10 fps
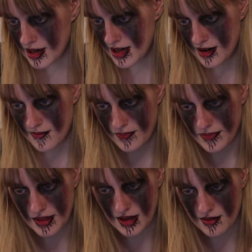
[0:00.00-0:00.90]
then
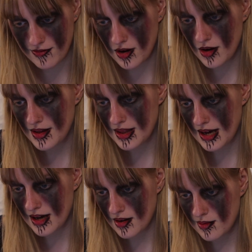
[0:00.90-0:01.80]
following
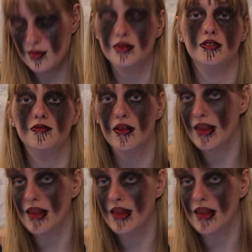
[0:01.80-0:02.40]
that, once you've done